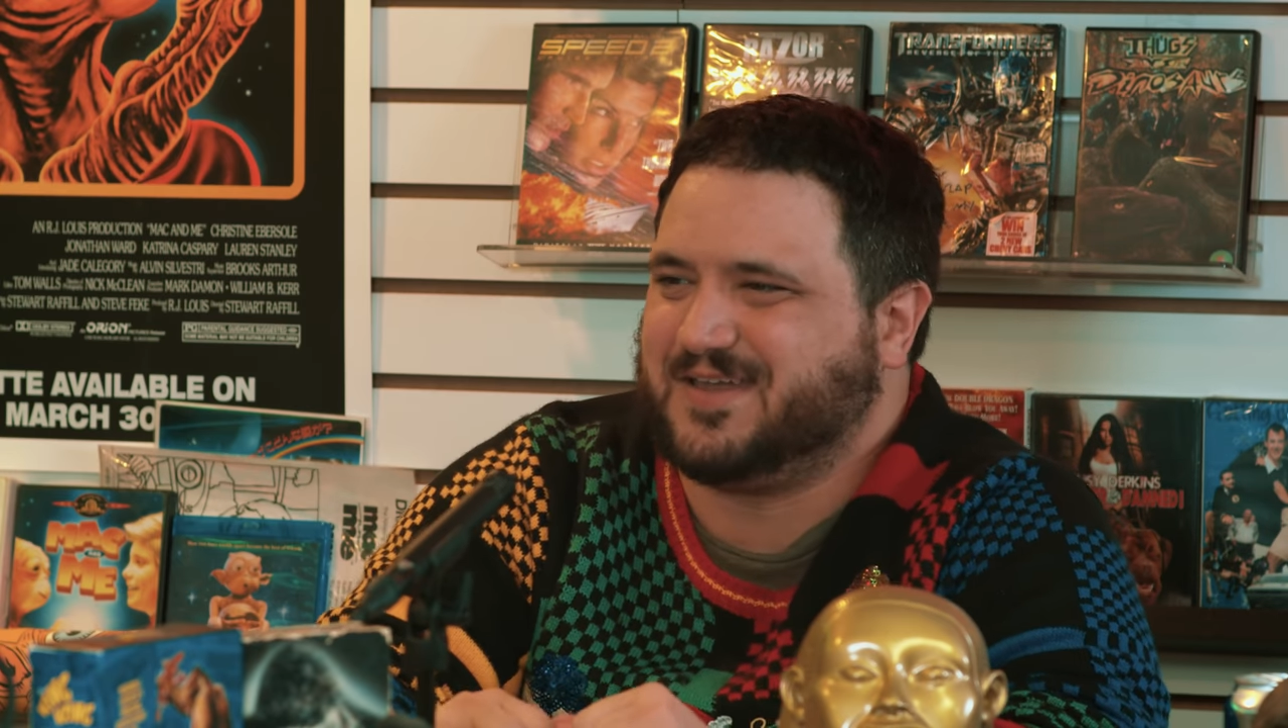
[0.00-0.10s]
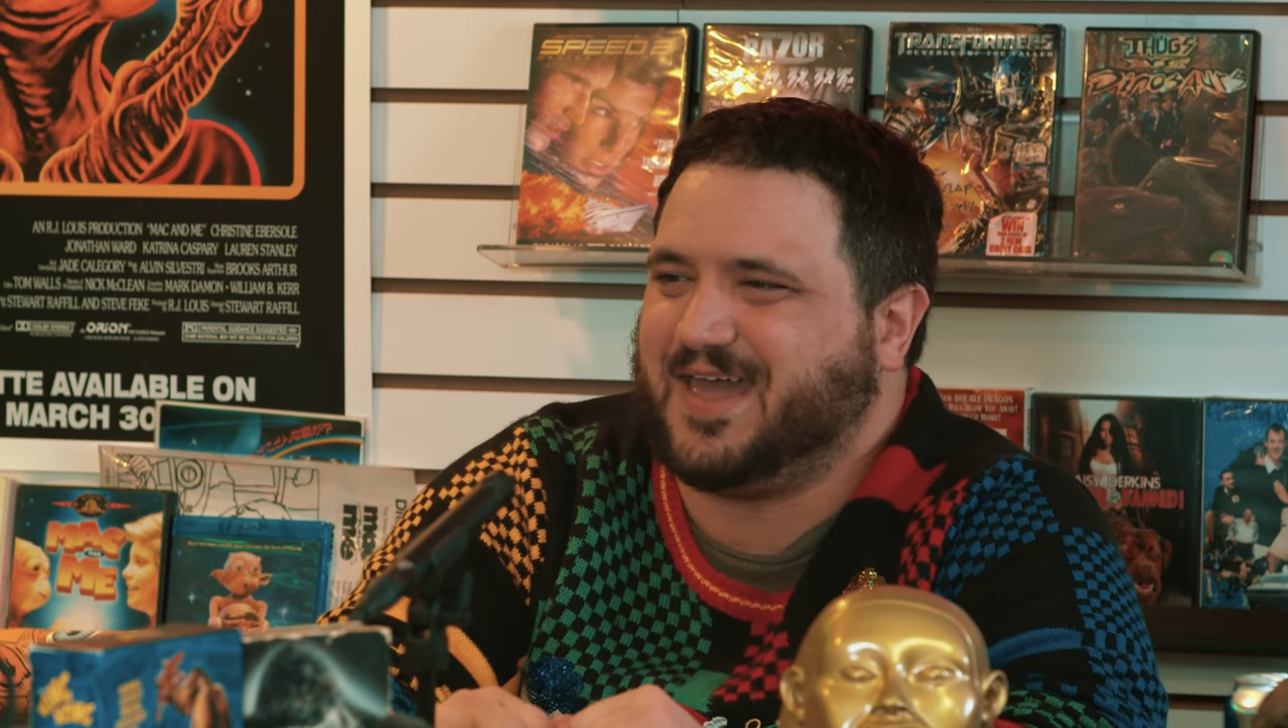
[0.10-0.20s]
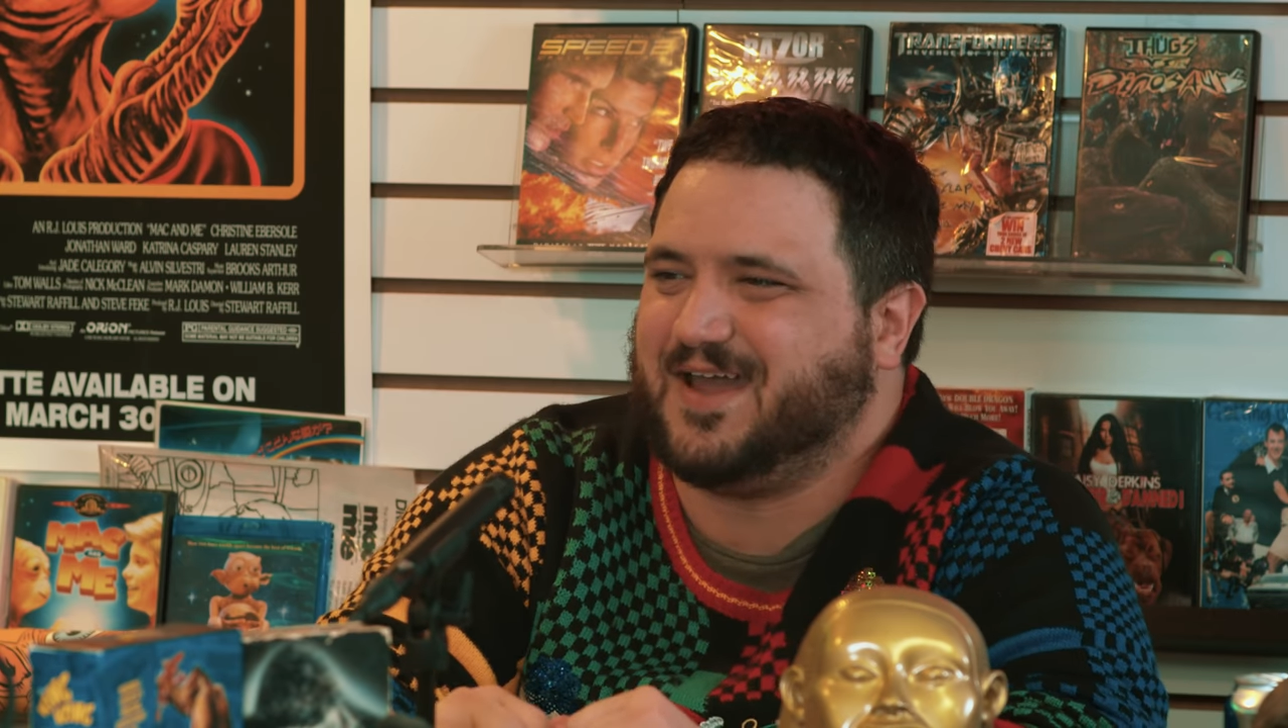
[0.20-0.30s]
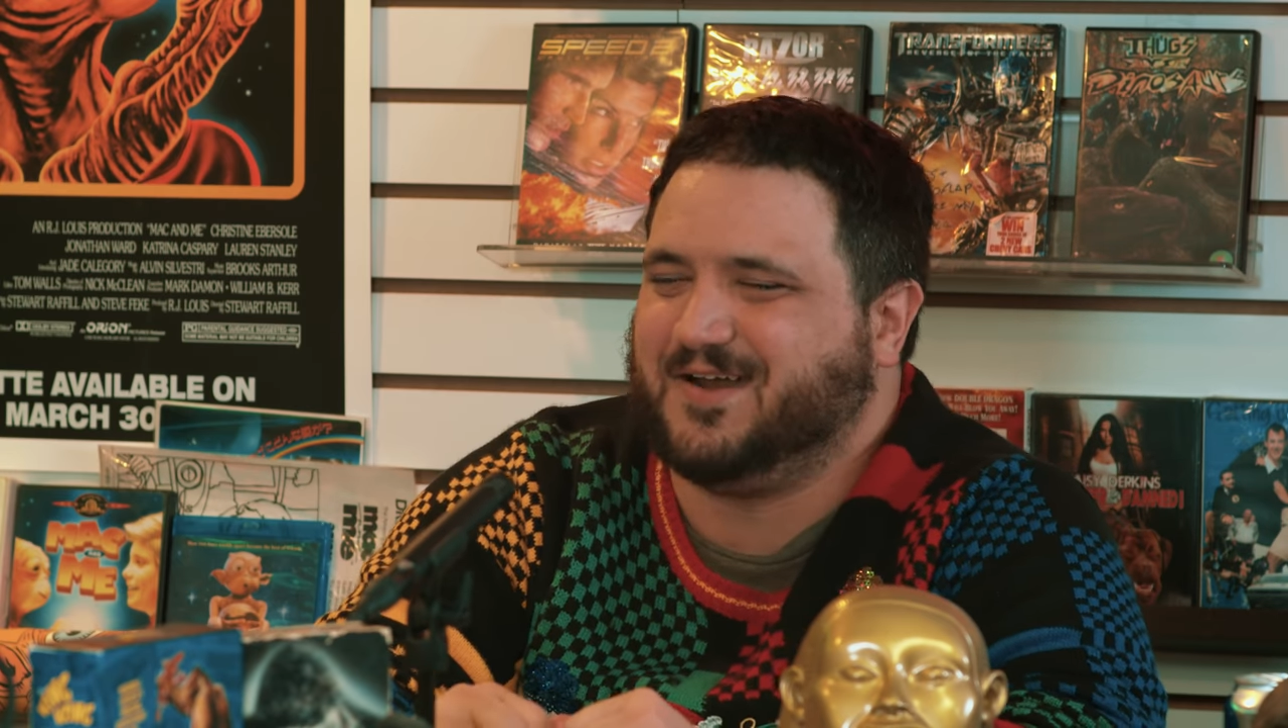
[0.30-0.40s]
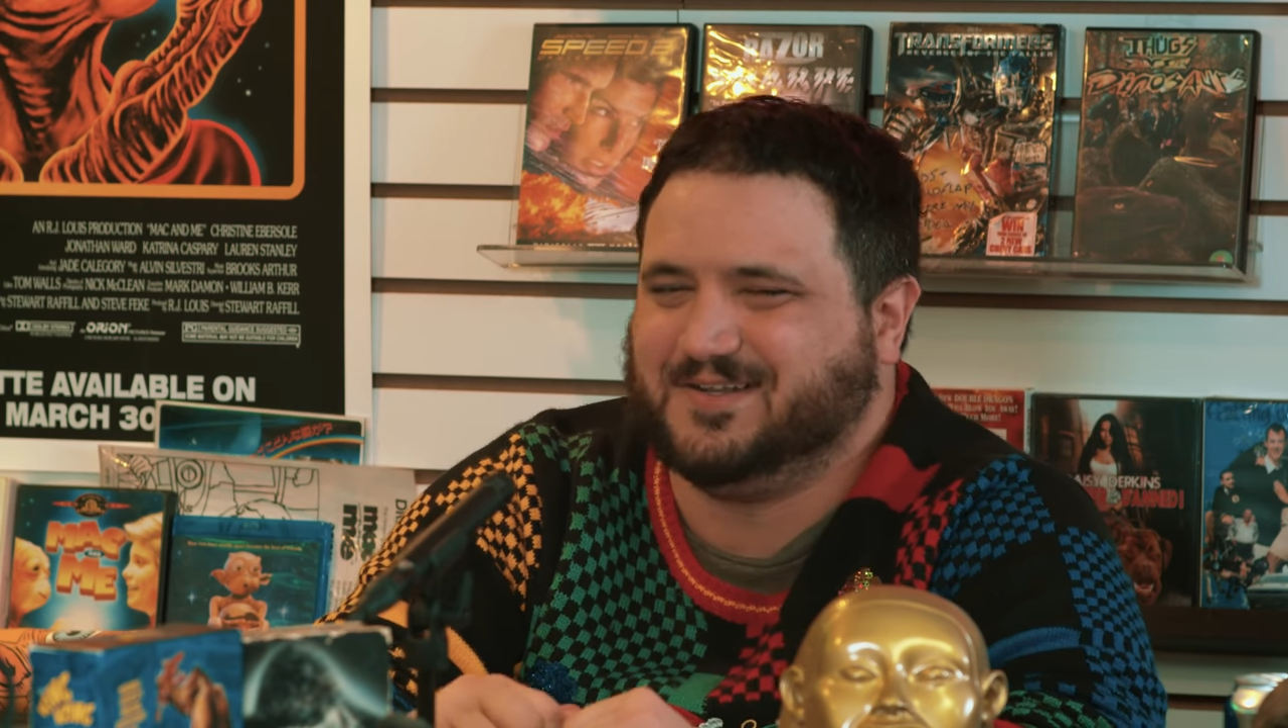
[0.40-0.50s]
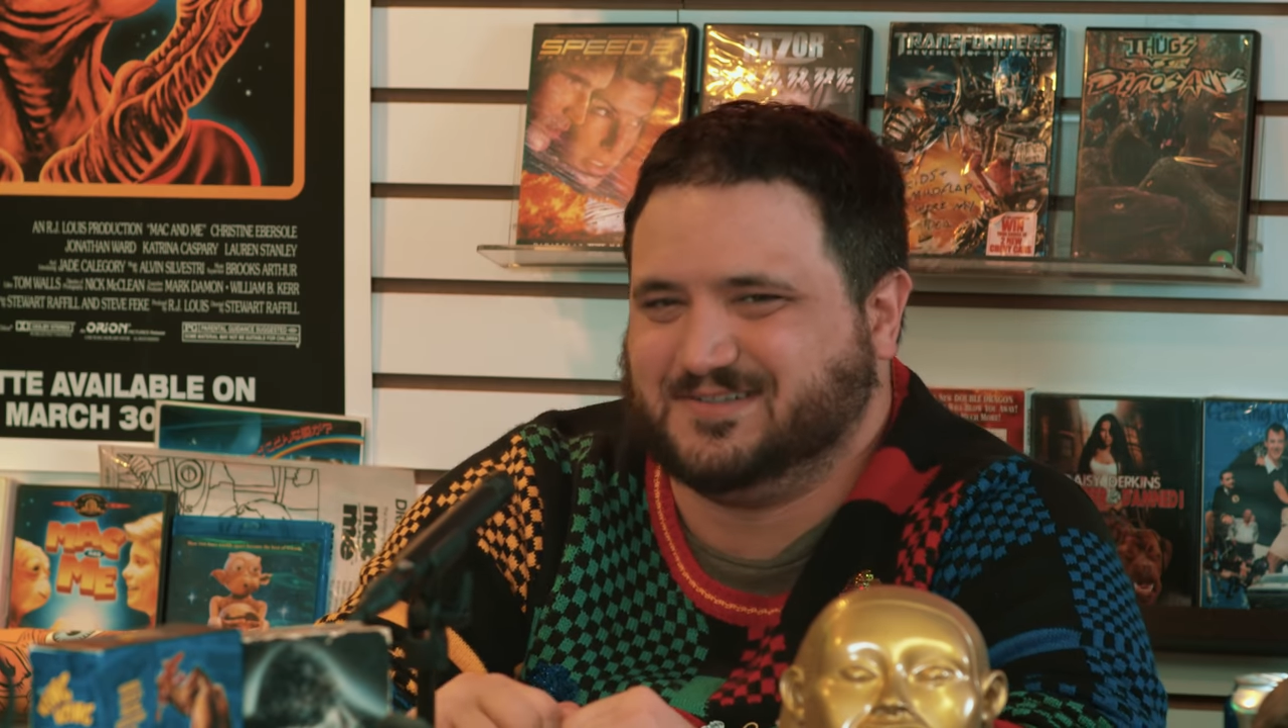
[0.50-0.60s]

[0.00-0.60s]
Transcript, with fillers: care. And